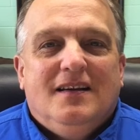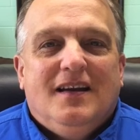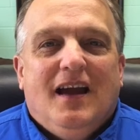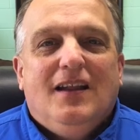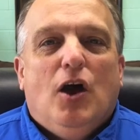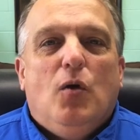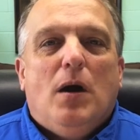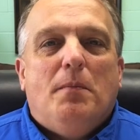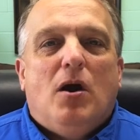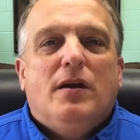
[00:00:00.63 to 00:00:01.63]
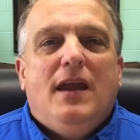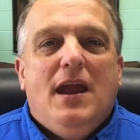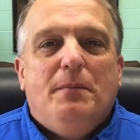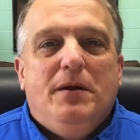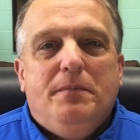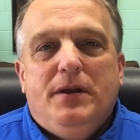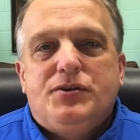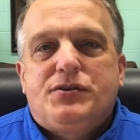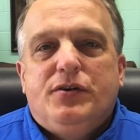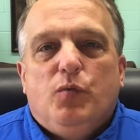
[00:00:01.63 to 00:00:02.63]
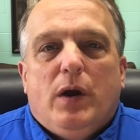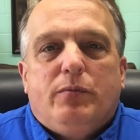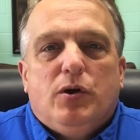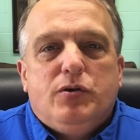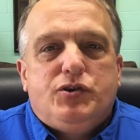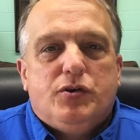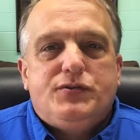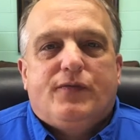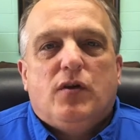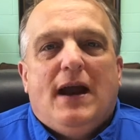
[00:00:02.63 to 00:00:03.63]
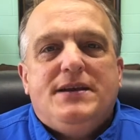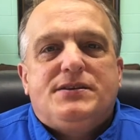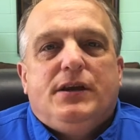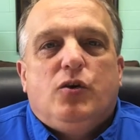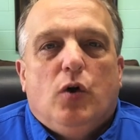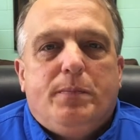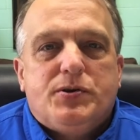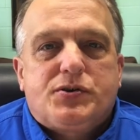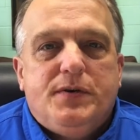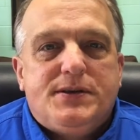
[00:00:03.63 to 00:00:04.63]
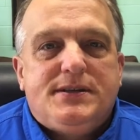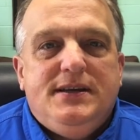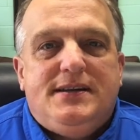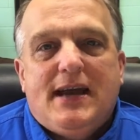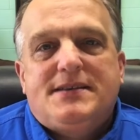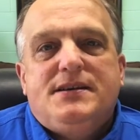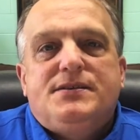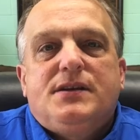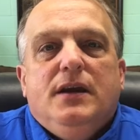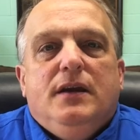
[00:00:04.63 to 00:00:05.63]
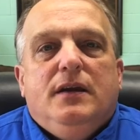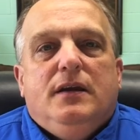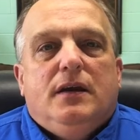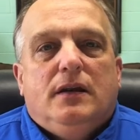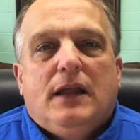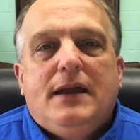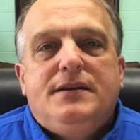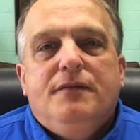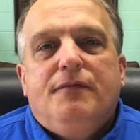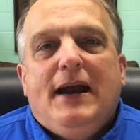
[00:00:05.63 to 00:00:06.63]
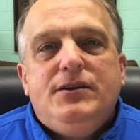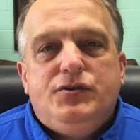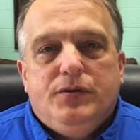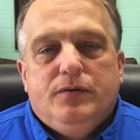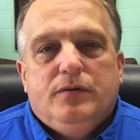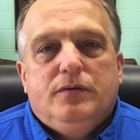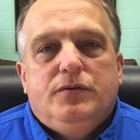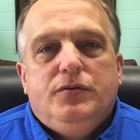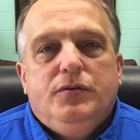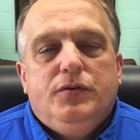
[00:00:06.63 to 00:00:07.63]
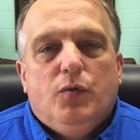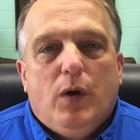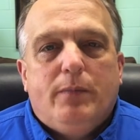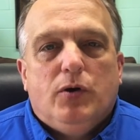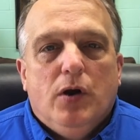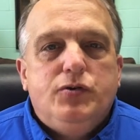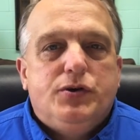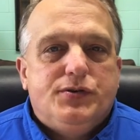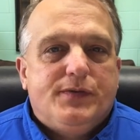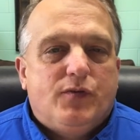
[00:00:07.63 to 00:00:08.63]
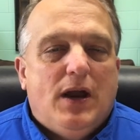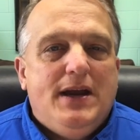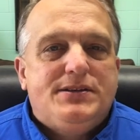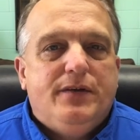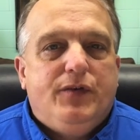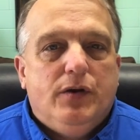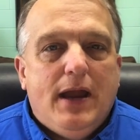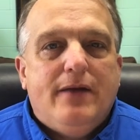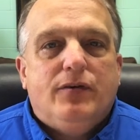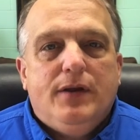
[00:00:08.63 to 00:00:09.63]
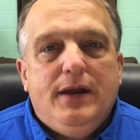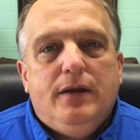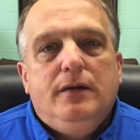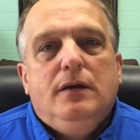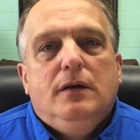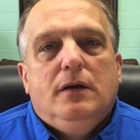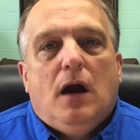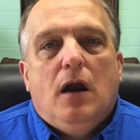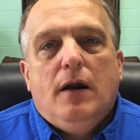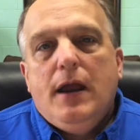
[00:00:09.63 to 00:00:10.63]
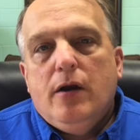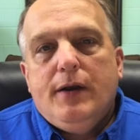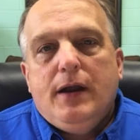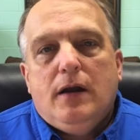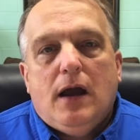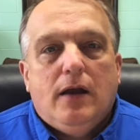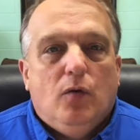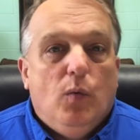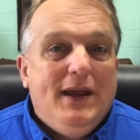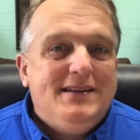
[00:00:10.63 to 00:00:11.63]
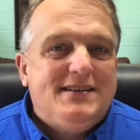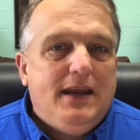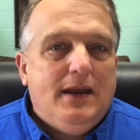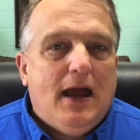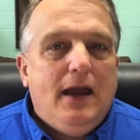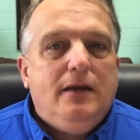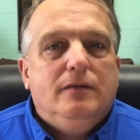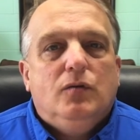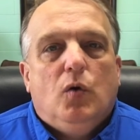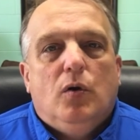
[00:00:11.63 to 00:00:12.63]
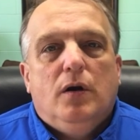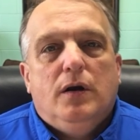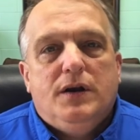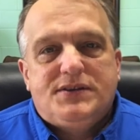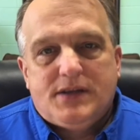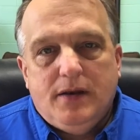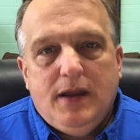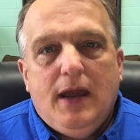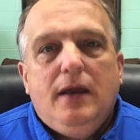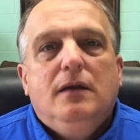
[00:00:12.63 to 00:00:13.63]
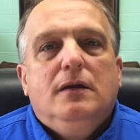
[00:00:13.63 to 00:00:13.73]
Hello, I'm Mark Hammett, minister of the Weber Road Church of Christ in Corpus Christi, Texas. And I'd like to invite you to the Weber Road Church of Christ if you're ever in our area on a Wednesday night or a Sunday.